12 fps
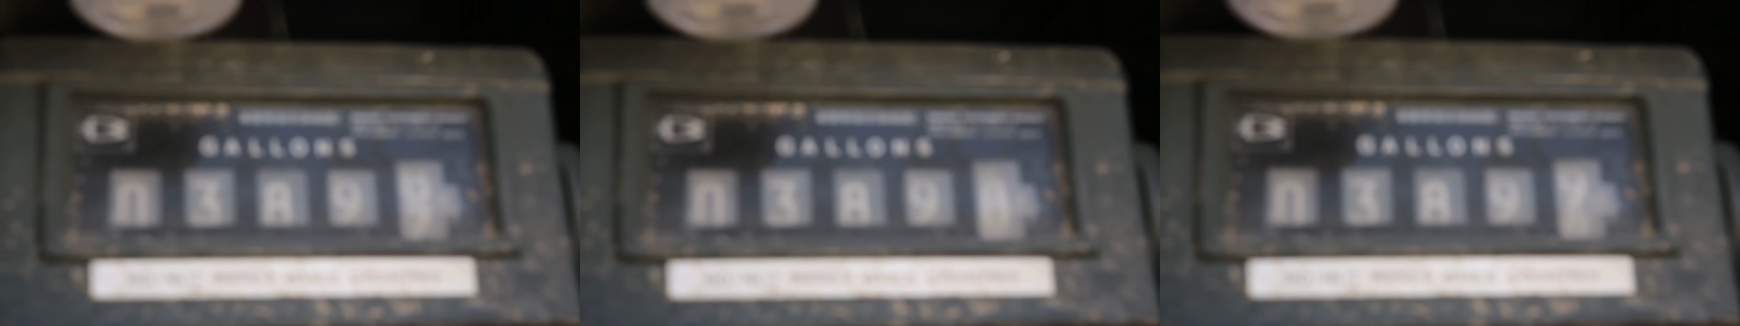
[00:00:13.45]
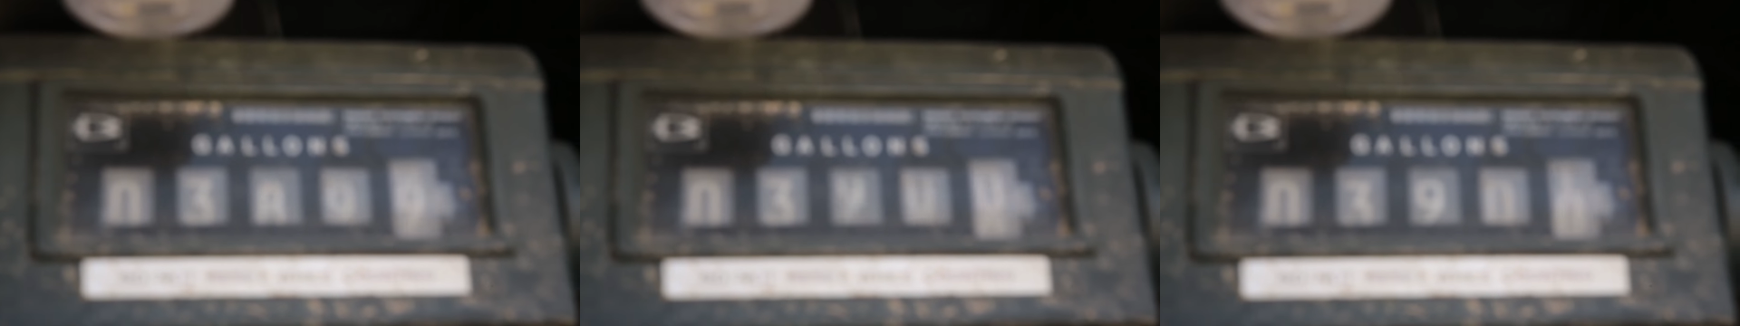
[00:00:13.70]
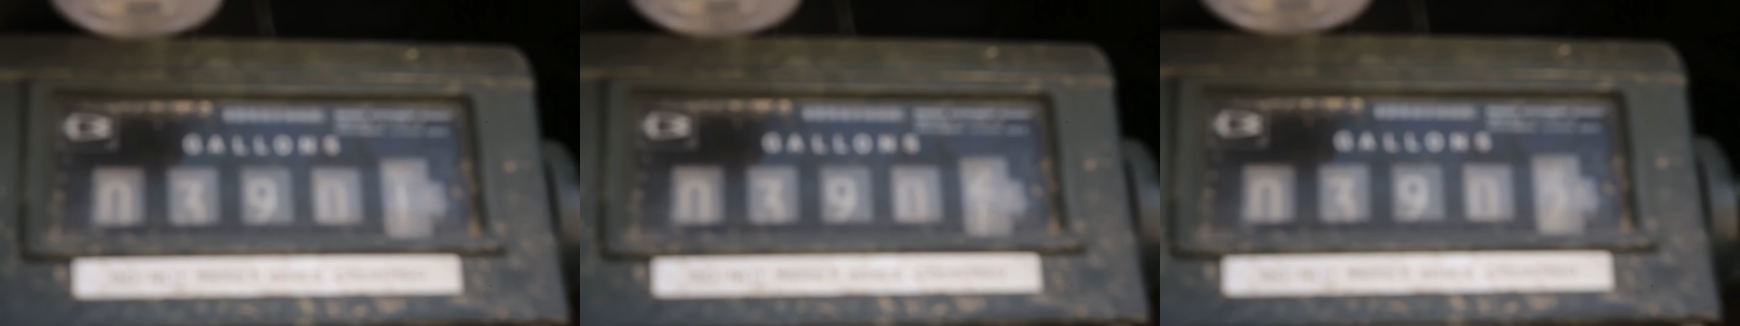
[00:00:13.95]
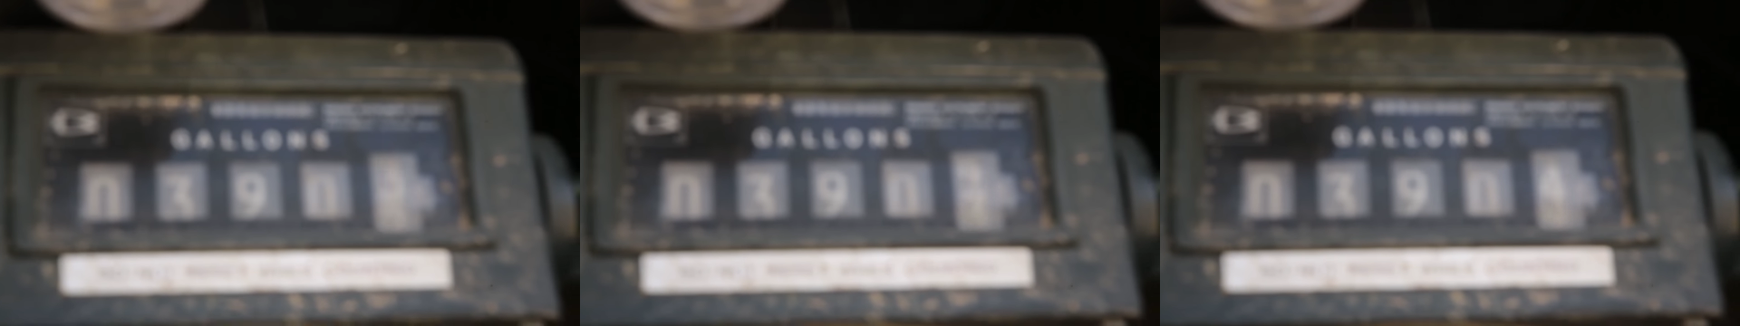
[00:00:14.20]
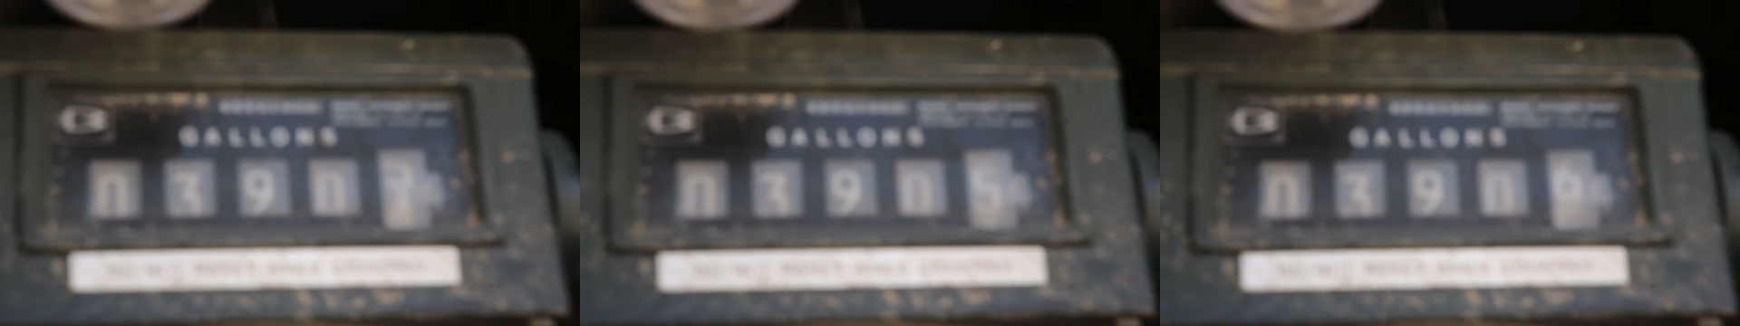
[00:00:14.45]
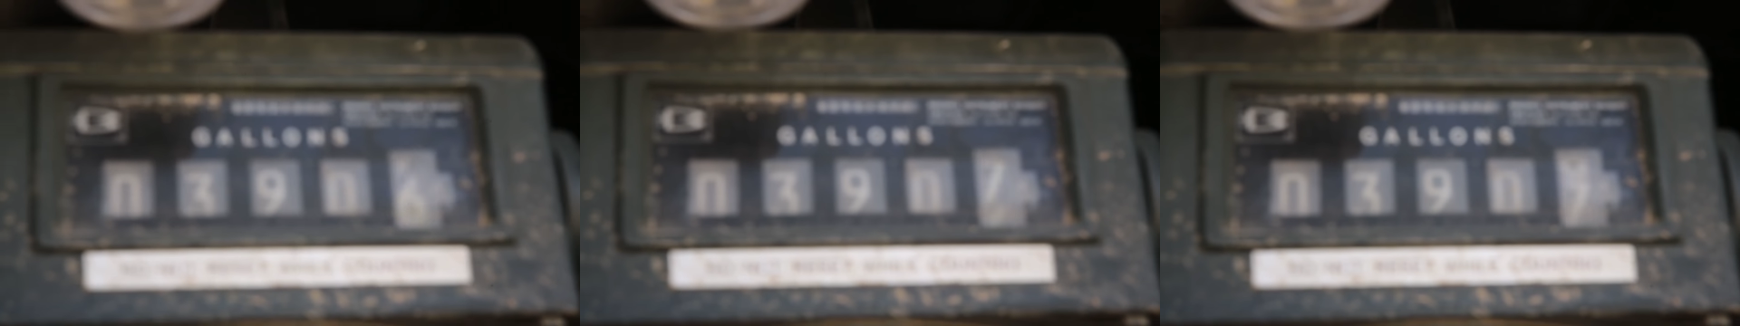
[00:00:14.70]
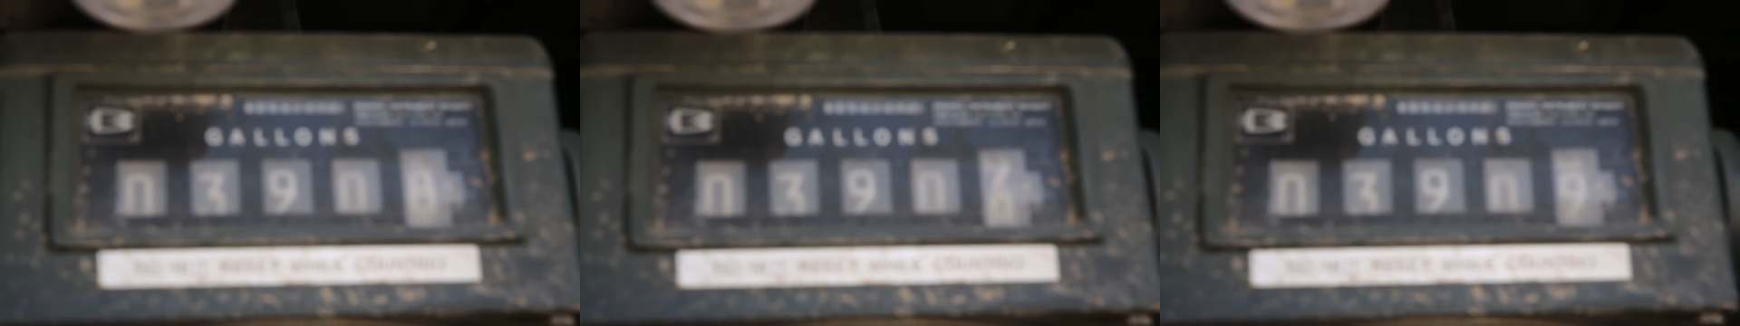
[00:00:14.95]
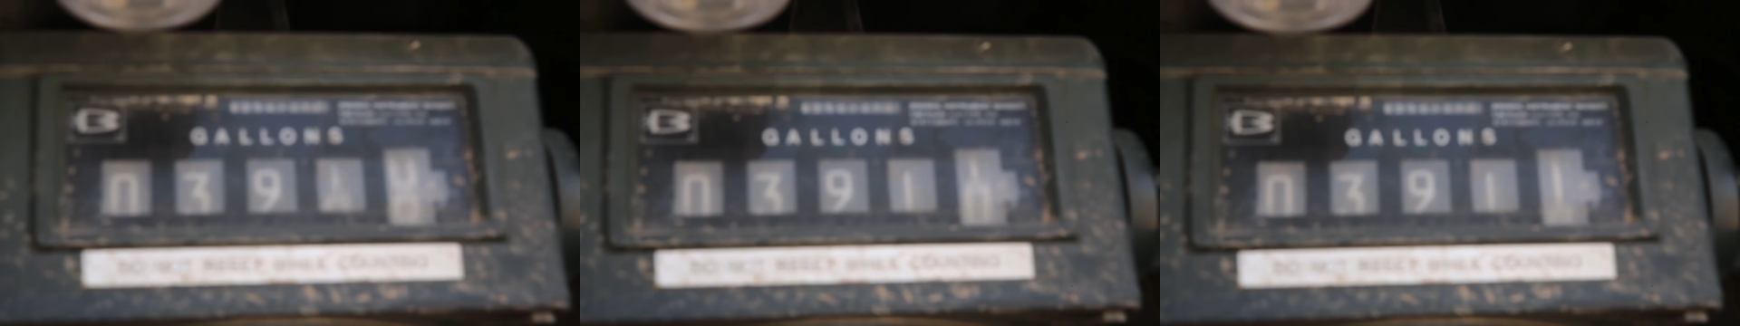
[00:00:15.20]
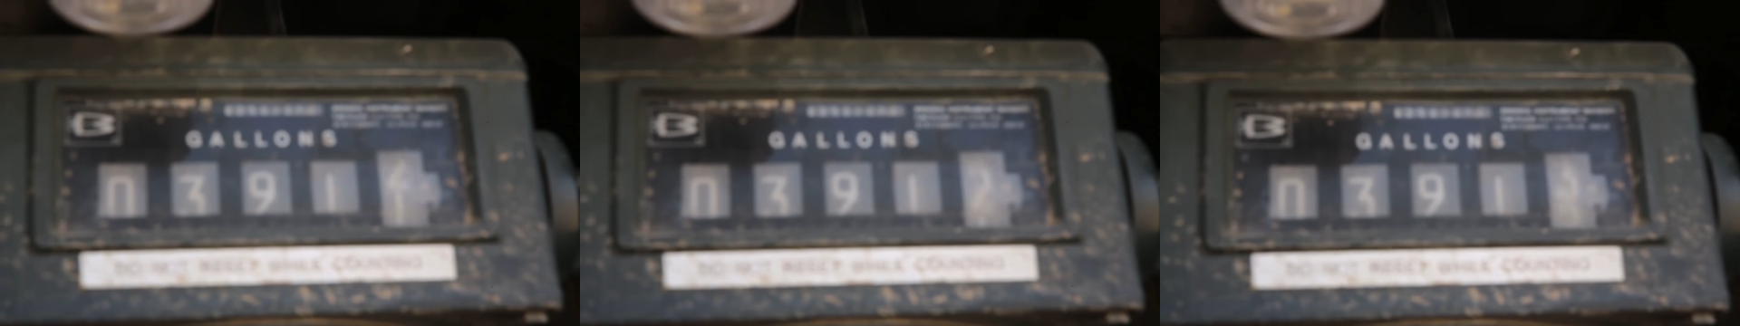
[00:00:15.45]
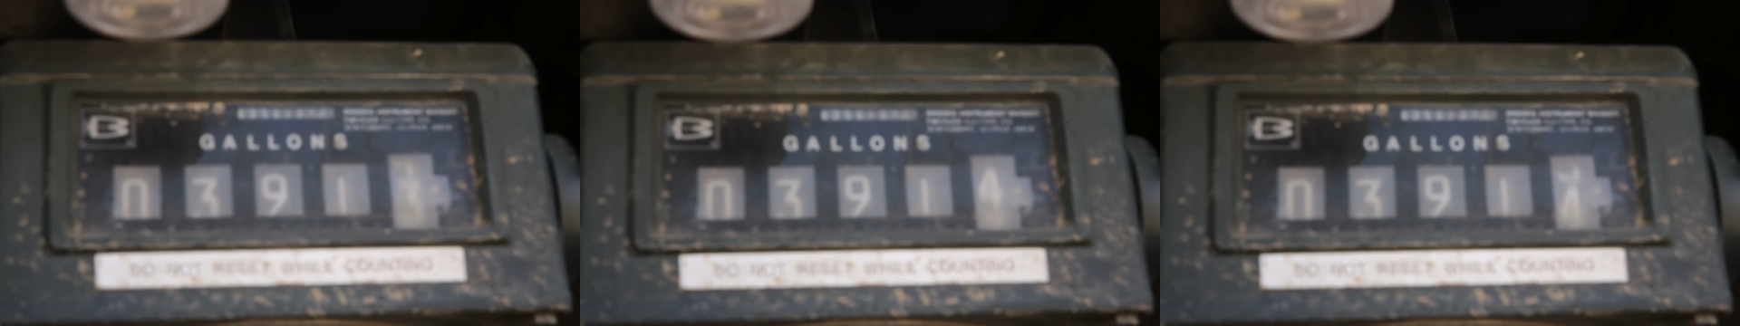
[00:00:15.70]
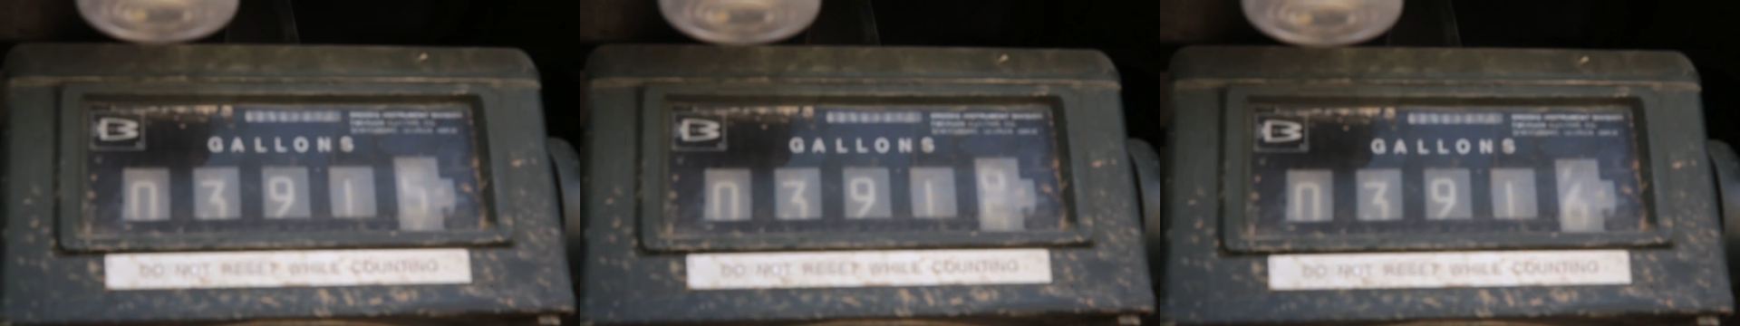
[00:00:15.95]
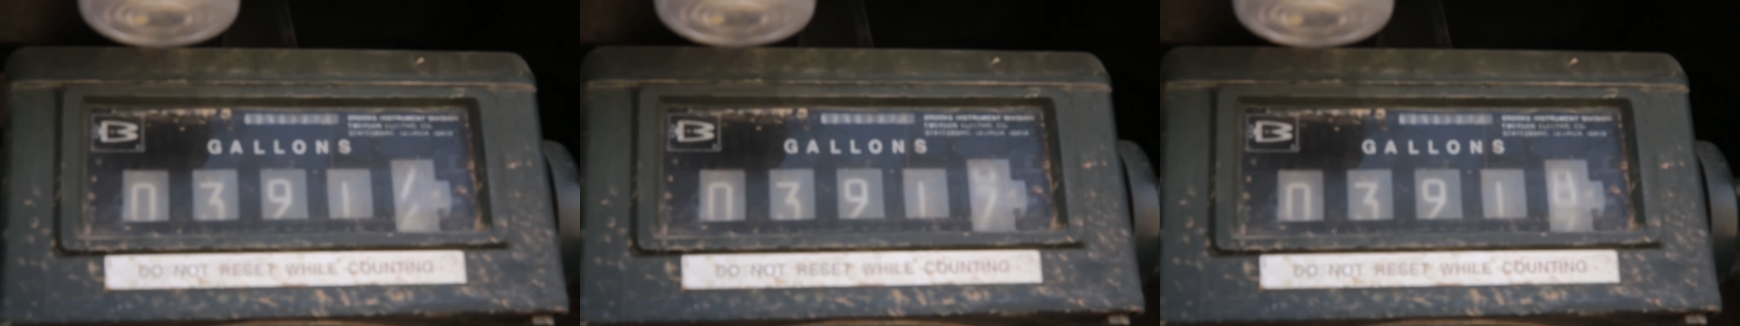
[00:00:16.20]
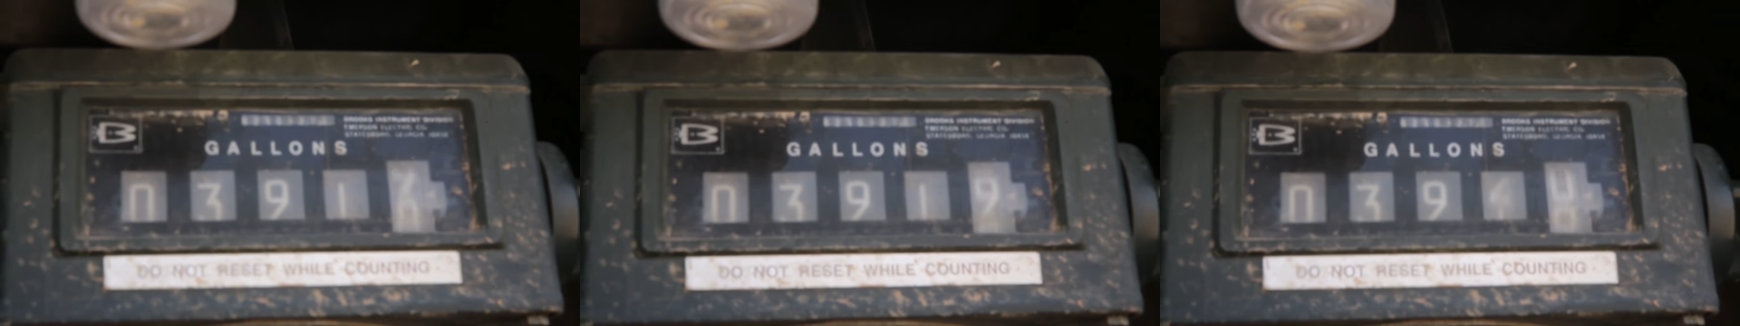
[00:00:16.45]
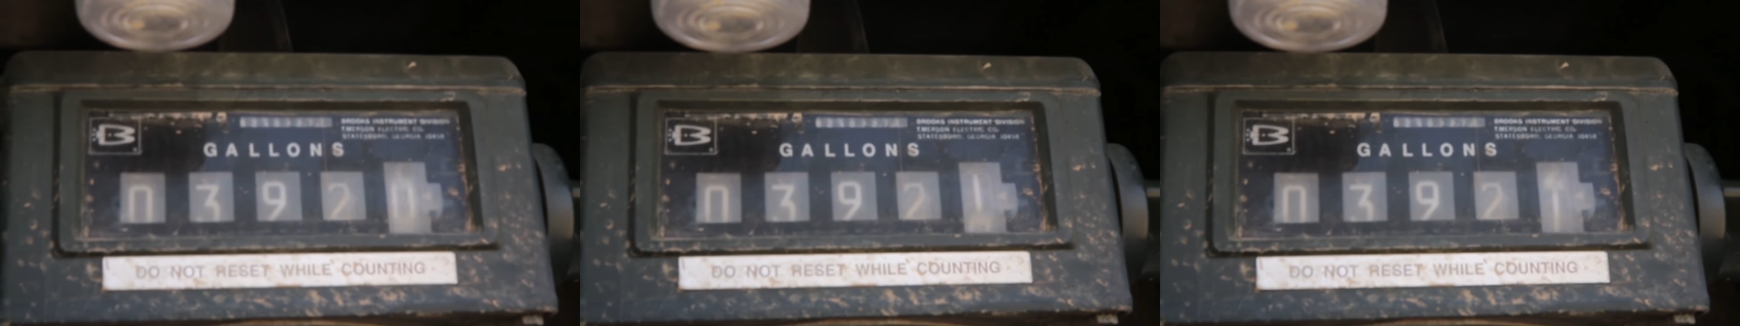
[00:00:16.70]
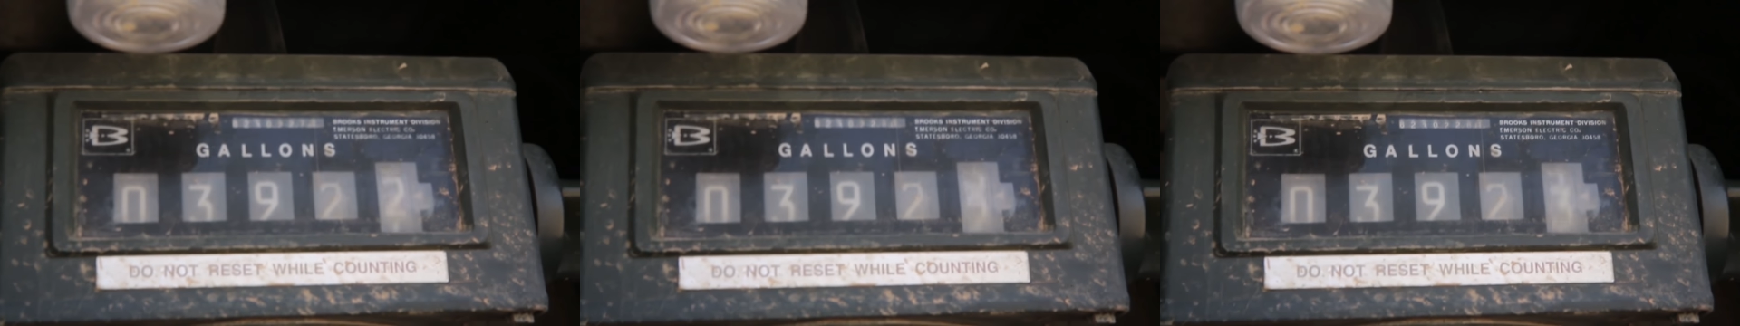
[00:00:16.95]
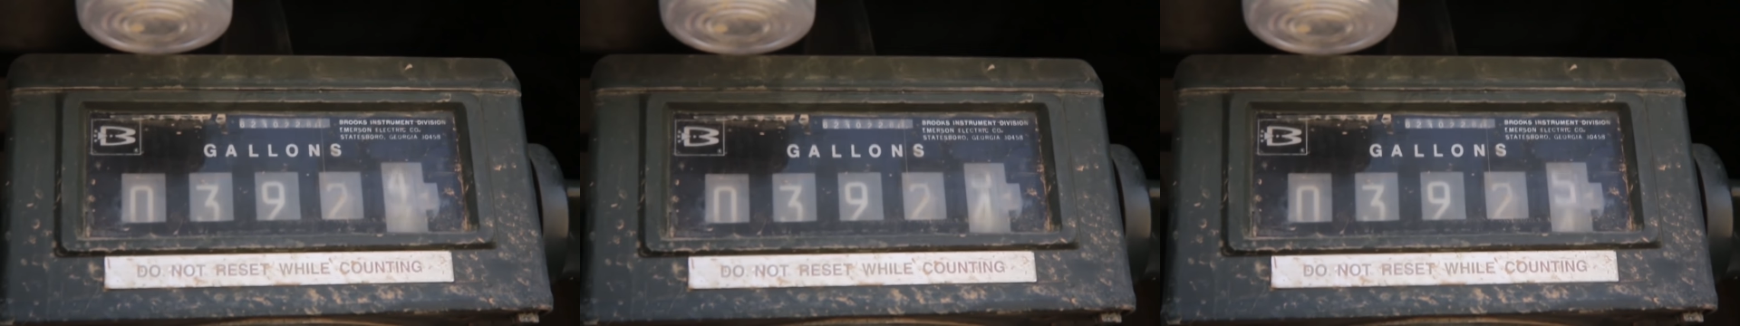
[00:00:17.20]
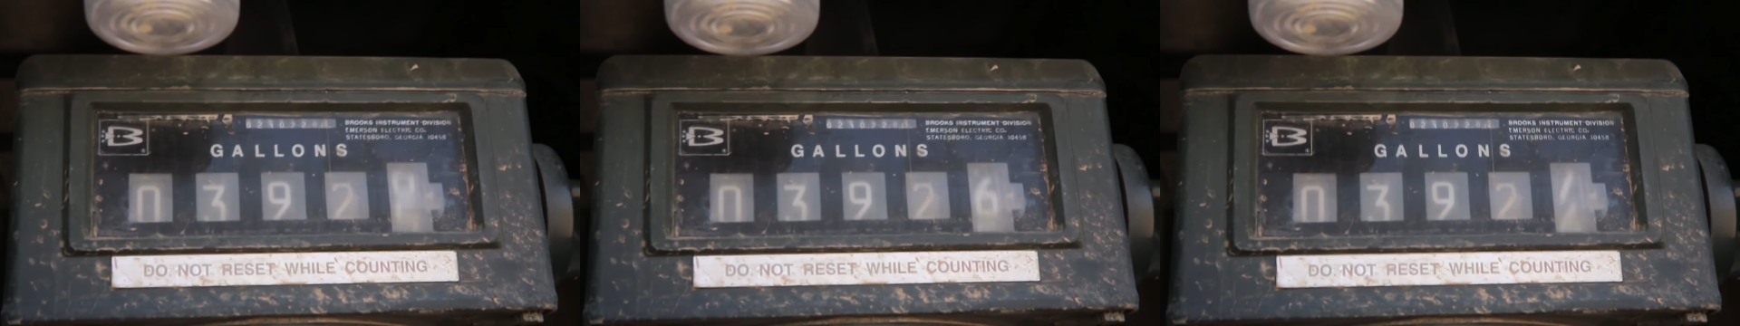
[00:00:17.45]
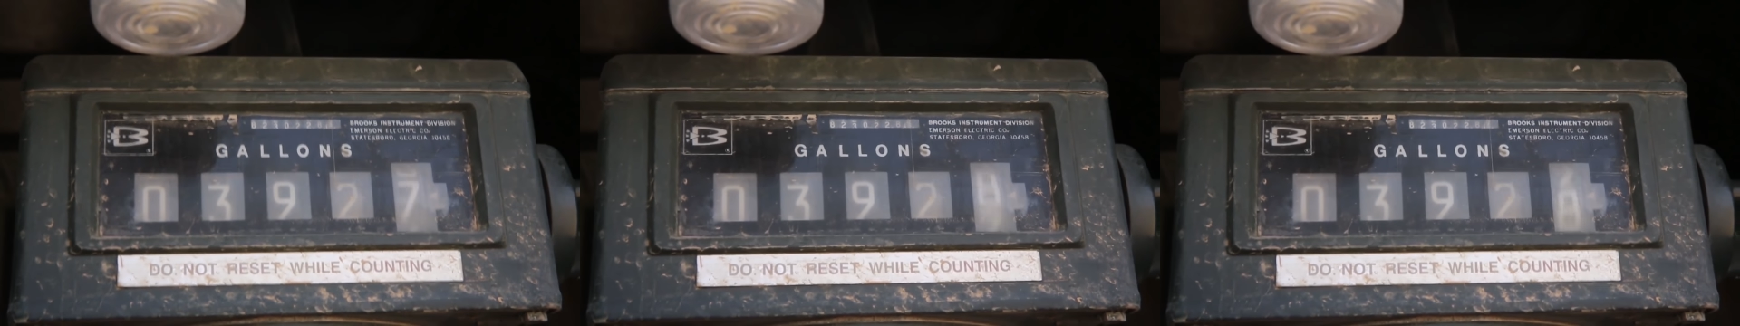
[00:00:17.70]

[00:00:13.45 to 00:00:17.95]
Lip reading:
(no speaker visible)